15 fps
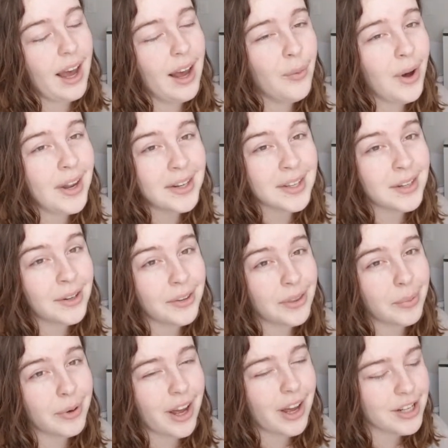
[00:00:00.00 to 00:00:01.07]
I want to do the
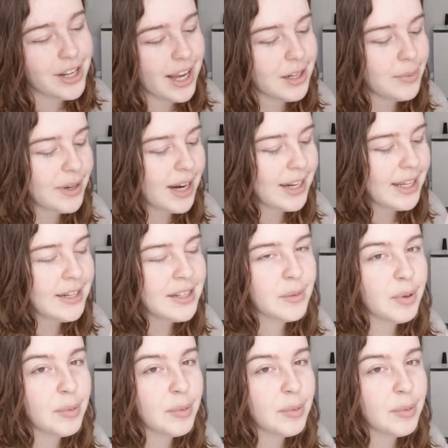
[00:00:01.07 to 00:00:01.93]
project, but I need to